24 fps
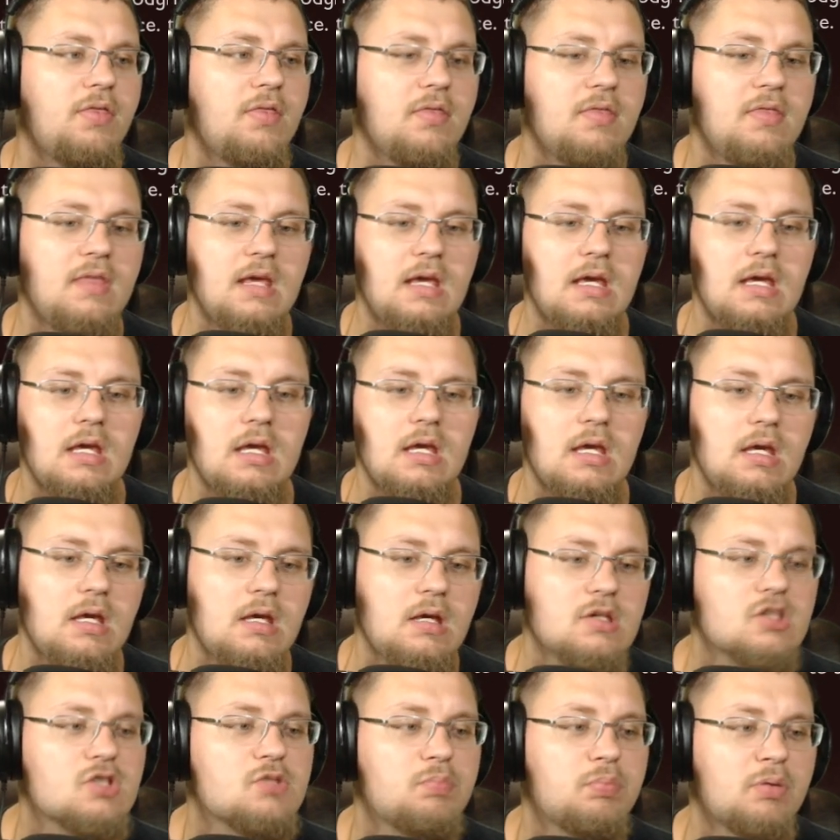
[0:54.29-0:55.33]

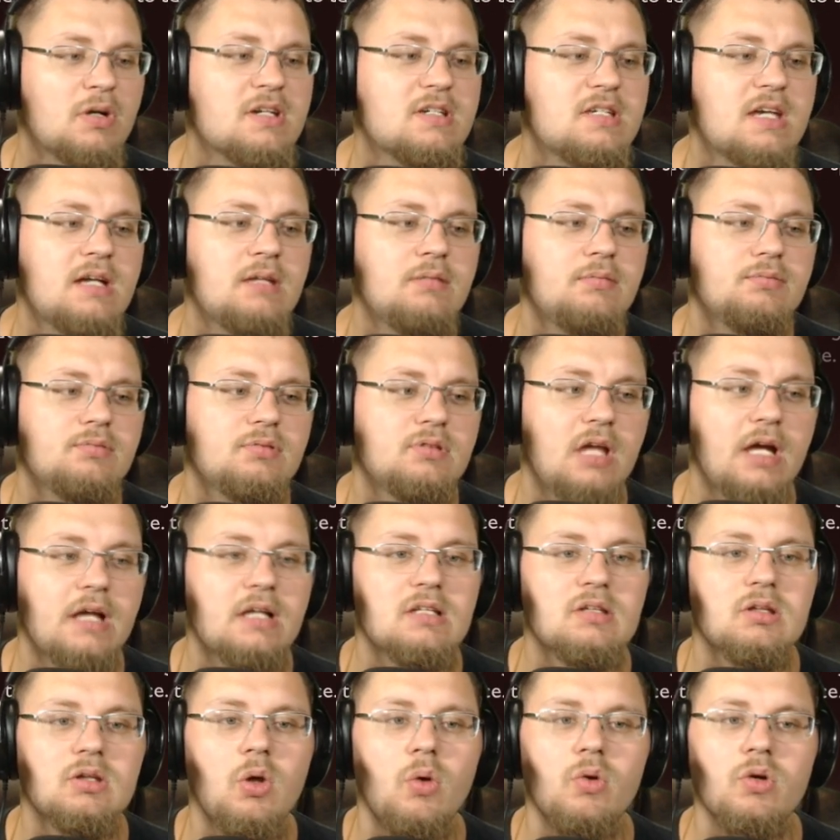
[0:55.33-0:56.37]
the sprinting,
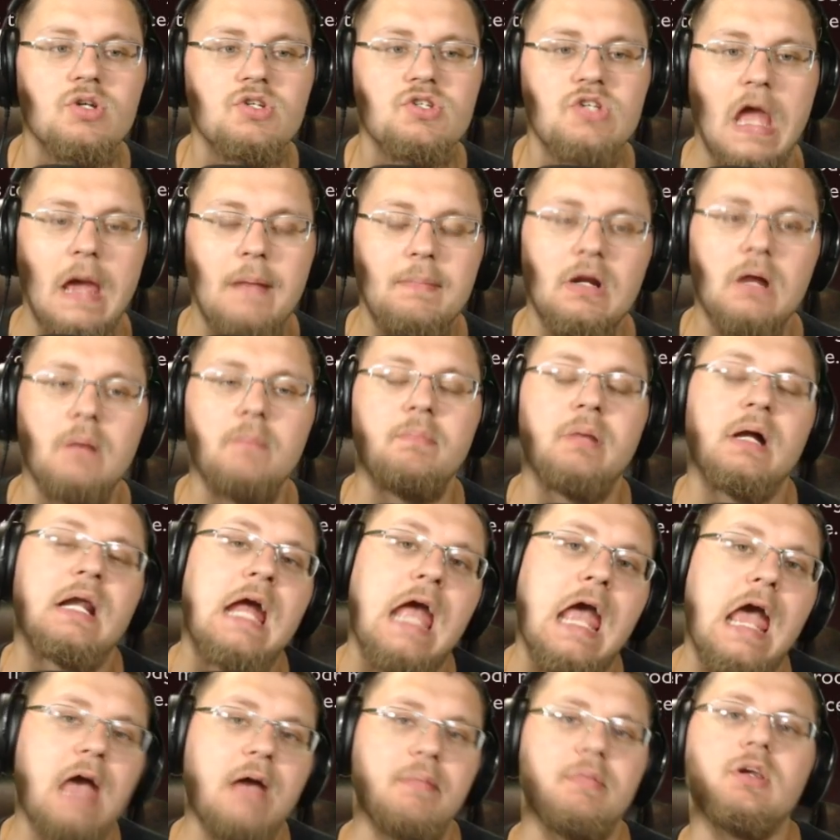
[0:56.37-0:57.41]
like lower stamina, but
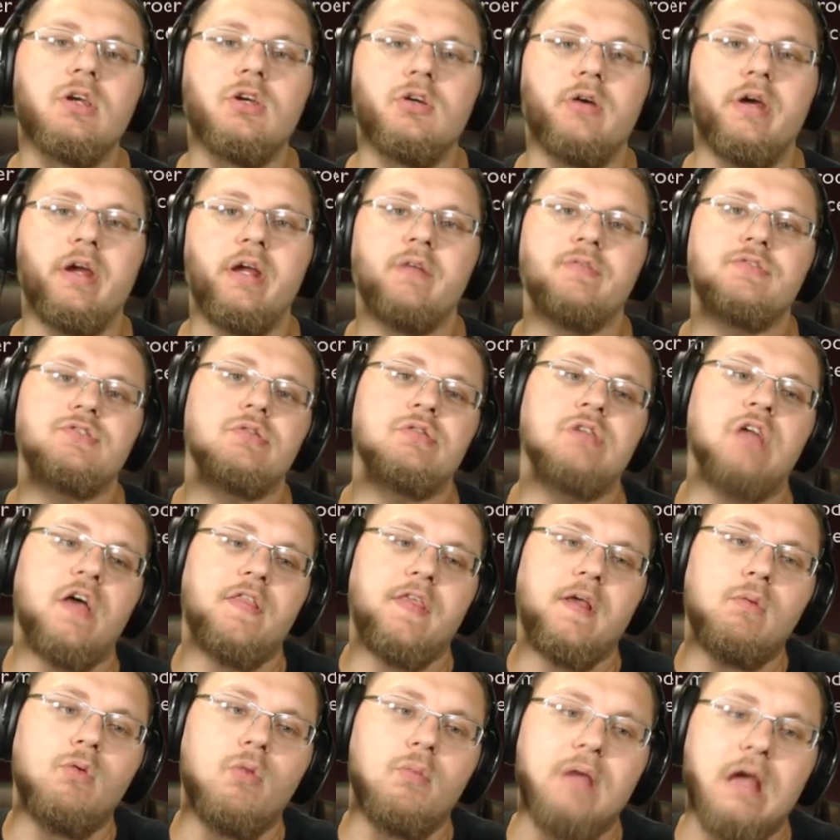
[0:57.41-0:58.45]
I am in creative, so
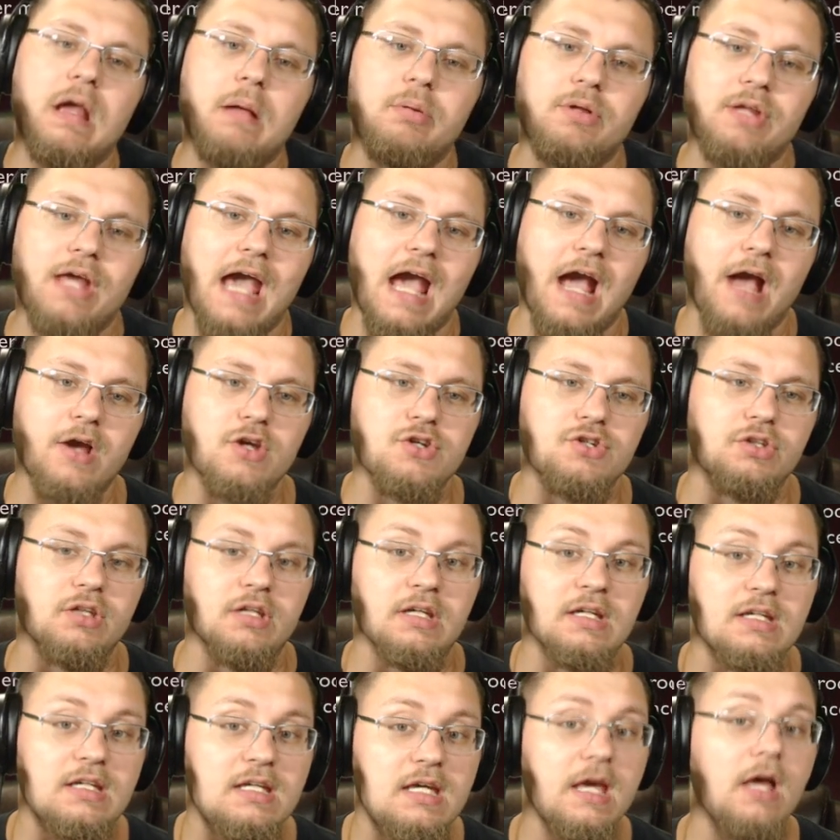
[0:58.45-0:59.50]
nothing will be able to
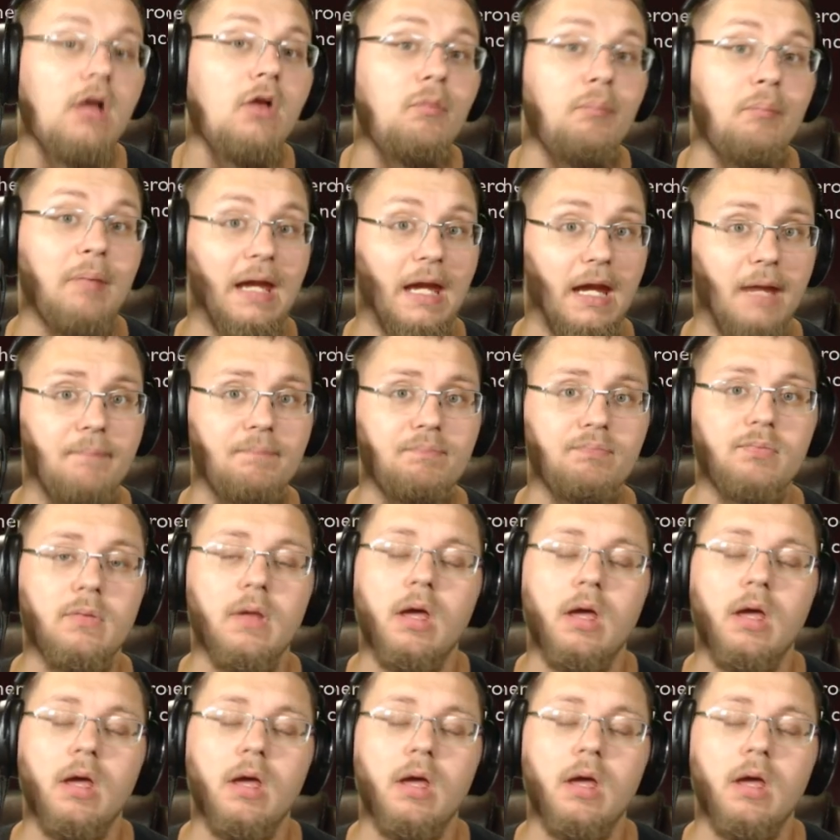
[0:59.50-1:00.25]
actually kill me,